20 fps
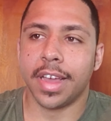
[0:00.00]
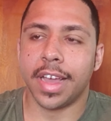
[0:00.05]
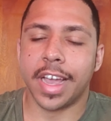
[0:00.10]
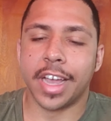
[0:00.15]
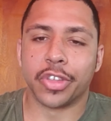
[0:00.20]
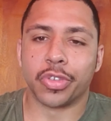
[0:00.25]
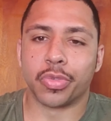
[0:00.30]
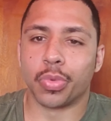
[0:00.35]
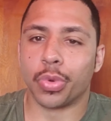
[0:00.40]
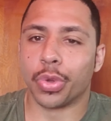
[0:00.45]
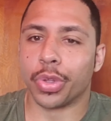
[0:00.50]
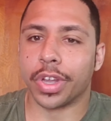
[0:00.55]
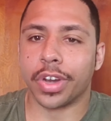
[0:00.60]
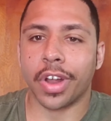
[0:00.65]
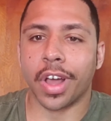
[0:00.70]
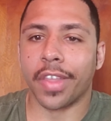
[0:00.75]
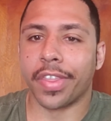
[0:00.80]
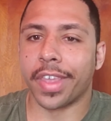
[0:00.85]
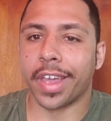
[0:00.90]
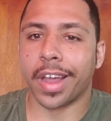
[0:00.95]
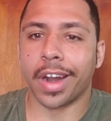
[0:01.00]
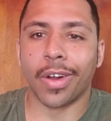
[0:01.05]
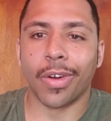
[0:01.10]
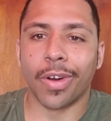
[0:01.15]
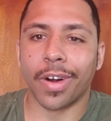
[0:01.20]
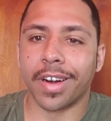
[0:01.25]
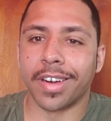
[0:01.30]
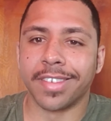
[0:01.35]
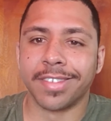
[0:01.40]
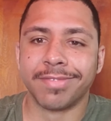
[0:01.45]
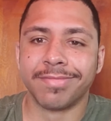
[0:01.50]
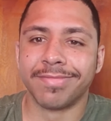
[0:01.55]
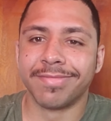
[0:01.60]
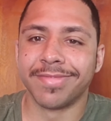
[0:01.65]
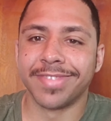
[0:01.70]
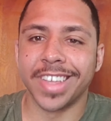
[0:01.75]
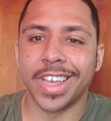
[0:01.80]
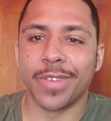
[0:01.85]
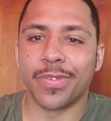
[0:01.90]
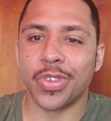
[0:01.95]
It's really not that hard.
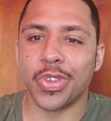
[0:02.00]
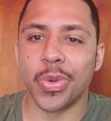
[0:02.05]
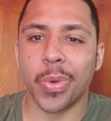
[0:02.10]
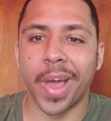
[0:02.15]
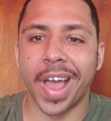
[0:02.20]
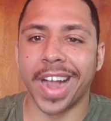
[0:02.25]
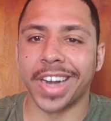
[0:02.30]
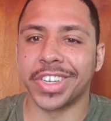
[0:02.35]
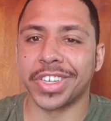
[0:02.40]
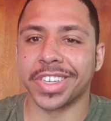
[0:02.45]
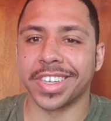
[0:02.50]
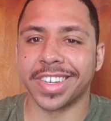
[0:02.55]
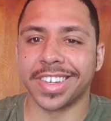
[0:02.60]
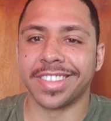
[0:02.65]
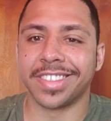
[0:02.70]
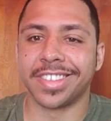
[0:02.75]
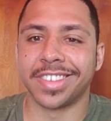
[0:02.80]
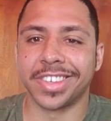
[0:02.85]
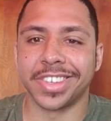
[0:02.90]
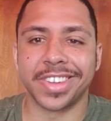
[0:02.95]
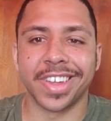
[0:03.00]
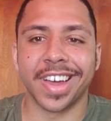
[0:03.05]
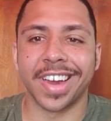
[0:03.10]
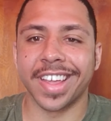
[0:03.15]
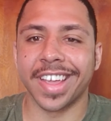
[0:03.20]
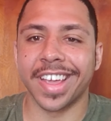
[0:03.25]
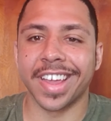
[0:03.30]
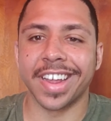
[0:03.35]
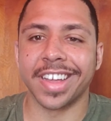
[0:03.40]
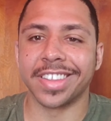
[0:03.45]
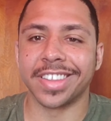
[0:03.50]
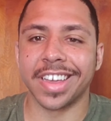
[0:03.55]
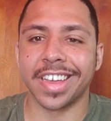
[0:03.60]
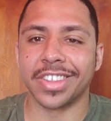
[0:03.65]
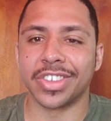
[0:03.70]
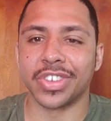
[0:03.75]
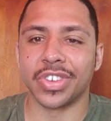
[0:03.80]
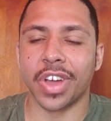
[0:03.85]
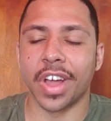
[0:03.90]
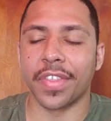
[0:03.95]
If you actually study it,
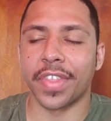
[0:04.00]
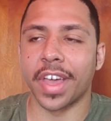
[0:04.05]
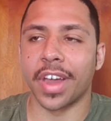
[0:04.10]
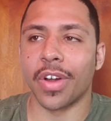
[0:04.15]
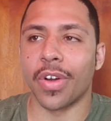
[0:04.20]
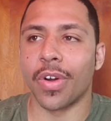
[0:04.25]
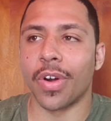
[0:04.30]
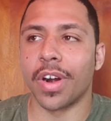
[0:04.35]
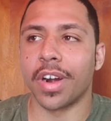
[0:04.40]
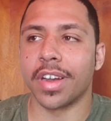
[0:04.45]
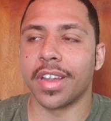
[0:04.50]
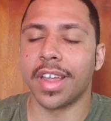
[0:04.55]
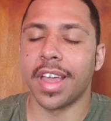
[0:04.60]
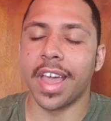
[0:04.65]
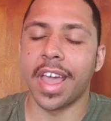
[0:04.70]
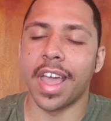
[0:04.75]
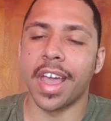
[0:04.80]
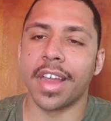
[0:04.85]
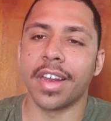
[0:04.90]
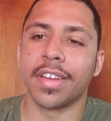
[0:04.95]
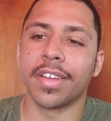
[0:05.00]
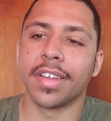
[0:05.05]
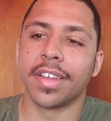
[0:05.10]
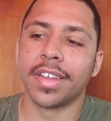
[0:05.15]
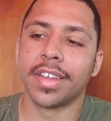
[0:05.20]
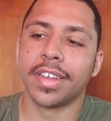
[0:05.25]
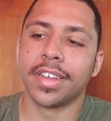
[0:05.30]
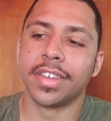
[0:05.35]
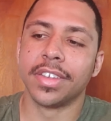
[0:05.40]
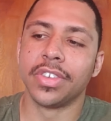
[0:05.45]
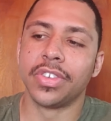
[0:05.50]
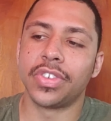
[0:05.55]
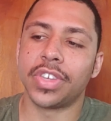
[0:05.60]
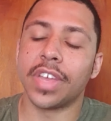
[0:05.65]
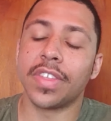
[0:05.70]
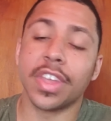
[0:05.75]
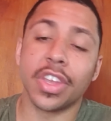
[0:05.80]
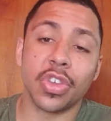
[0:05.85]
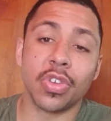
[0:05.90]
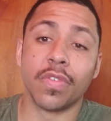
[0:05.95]
it's not that hard. And
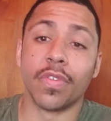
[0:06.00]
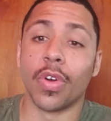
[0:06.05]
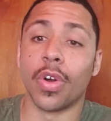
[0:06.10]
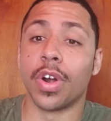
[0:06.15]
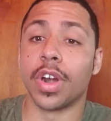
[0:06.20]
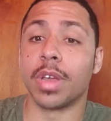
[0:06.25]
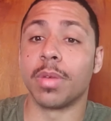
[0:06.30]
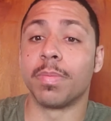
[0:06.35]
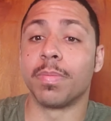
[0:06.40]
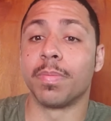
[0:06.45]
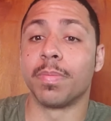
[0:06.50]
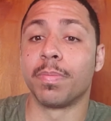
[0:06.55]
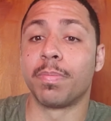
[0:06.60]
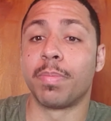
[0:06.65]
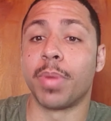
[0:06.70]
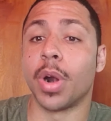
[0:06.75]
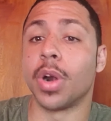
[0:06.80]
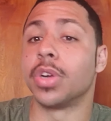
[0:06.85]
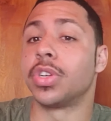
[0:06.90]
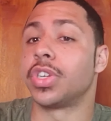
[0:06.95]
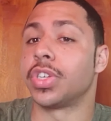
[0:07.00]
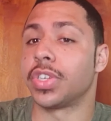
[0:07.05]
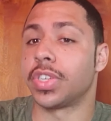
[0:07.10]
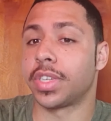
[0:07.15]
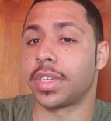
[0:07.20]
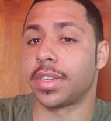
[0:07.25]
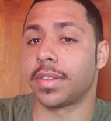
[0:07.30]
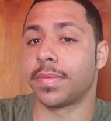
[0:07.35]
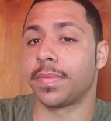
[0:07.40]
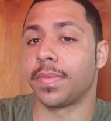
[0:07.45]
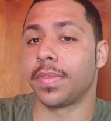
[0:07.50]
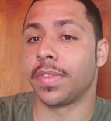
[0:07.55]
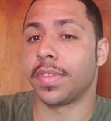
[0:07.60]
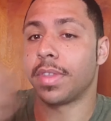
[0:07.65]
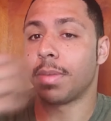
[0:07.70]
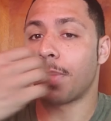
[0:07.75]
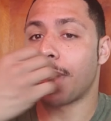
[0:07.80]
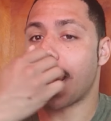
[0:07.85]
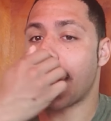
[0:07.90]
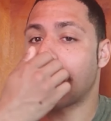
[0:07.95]
say that you've already purchased
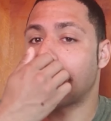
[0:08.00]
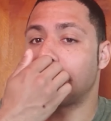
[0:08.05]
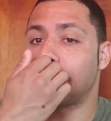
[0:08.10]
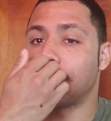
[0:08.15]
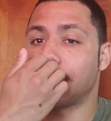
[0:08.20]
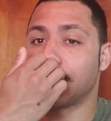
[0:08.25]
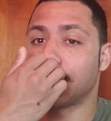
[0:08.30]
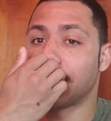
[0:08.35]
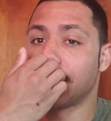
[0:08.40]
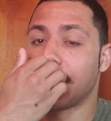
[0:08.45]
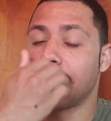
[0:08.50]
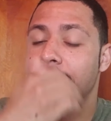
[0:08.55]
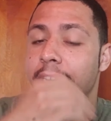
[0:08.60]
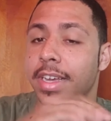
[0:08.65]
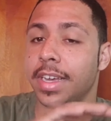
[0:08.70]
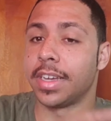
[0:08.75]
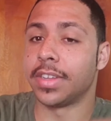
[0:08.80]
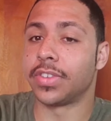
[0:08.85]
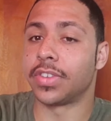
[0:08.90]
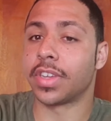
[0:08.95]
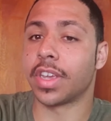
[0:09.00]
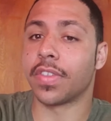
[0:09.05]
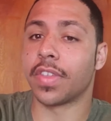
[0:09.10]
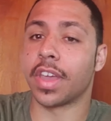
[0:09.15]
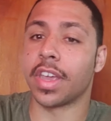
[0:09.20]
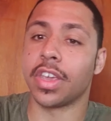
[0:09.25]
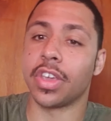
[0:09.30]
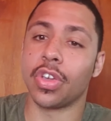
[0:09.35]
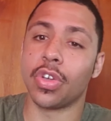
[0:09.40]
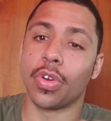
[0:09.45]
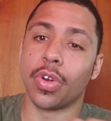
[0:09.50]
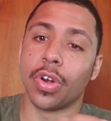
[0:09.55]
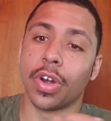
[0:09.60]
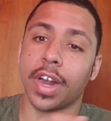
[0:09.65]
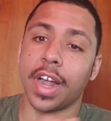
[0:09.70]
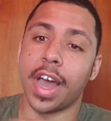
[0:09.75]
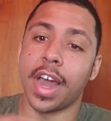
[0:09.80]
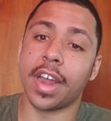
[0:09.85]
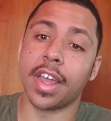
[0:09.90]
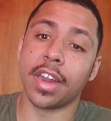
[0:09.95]
the packages, and say that you're
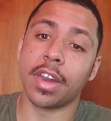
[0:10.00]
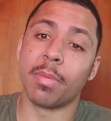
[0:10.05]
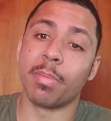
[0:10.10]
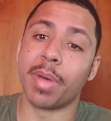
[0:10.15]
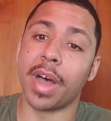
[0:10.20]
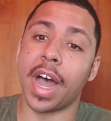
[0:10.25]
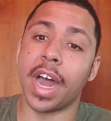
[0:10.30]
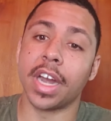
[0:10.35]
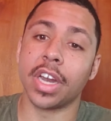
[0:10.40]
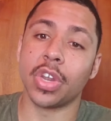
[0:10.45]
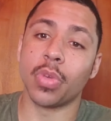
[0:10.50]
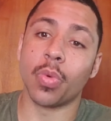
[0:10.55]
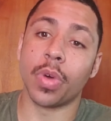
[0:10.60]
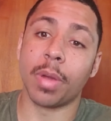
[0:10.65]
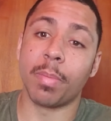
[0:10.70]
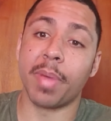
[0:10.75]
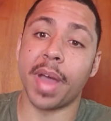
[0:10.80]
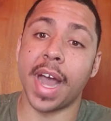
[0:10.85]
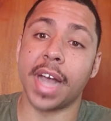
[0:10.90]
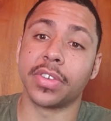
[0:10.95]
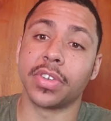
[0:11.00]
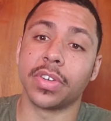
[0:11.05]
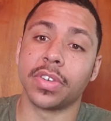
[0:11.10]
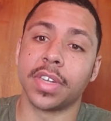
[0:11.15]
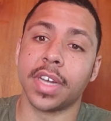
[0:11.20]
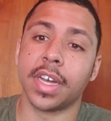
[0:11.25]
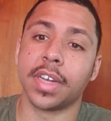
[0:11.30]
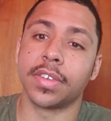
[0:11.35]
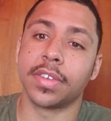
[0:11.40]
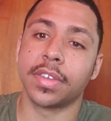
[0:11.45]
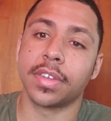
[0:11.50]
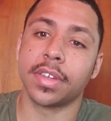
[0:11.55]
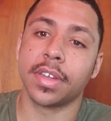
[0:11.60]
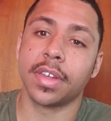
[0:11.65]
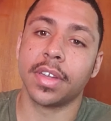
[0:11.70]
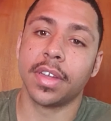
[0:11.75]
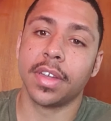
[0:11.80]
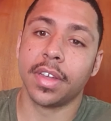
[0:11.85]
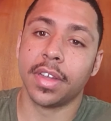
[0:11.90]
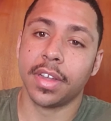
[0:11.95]
kind of in the bind and you want to pass your test.
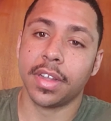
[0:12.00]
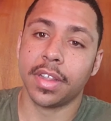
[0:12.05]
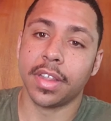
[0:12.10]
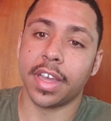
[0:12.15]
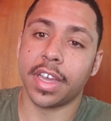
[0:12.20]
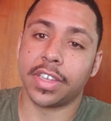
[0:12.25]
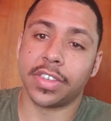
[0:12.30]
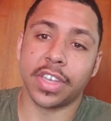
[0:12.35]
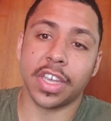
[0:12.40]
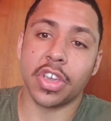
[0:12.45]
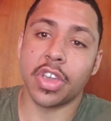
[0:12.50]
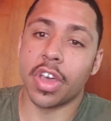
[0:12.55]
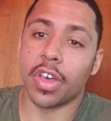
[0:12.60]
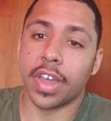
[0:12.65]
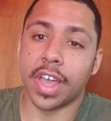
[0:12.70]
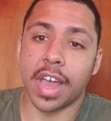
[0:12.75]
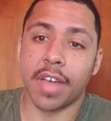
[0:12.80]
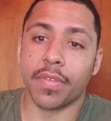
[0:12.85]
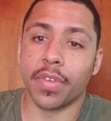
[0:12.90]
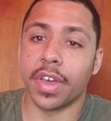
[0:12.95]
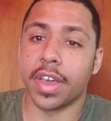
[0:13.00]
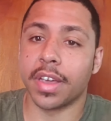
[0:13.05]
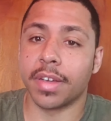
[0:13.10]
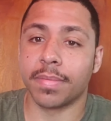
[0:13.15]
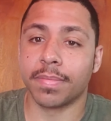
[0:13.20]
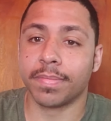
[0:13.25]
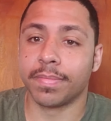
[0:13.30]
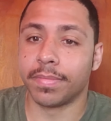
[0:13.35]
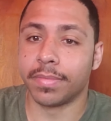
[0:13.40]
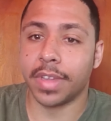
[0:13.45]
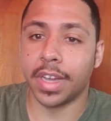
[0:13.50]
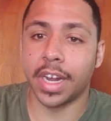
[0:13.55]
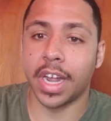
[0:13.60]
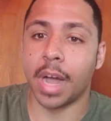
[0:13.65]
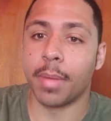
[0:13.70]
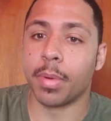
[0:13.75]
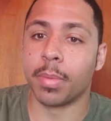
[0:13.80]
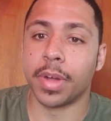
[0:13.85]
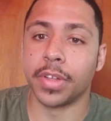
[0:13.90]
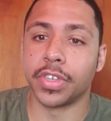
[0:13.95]
Like say you only have like a
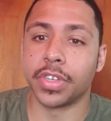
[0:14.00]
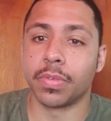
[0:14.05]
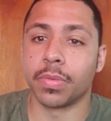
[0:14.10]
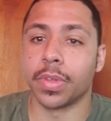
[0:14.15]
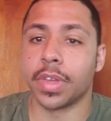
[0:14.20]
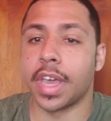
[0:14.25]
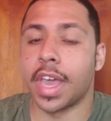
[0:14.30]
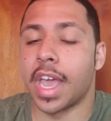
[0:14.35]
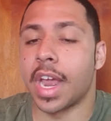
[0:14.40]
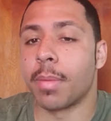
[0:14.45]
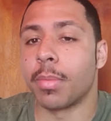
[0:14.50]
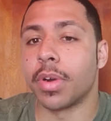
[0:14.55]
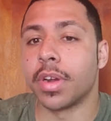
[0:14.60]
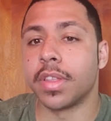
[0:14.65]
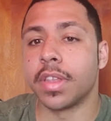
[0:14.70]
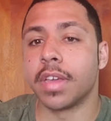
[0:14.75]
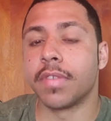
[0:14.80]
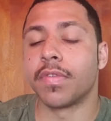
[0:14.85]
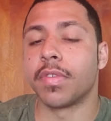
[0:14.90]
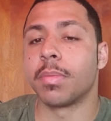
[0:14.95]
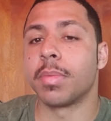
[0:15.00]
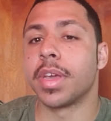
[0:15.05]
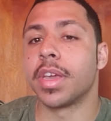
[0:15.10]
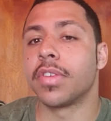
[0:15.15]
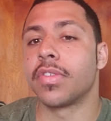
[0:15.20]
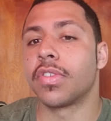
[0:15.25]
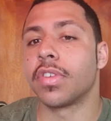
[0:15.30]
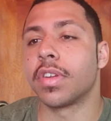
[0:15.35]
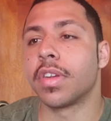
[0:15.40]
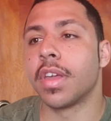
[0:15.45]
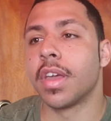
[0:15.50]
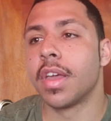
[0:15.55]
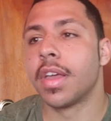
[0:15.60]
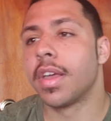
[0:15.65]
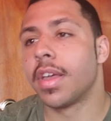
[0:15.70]
couple months to really hammer in the information.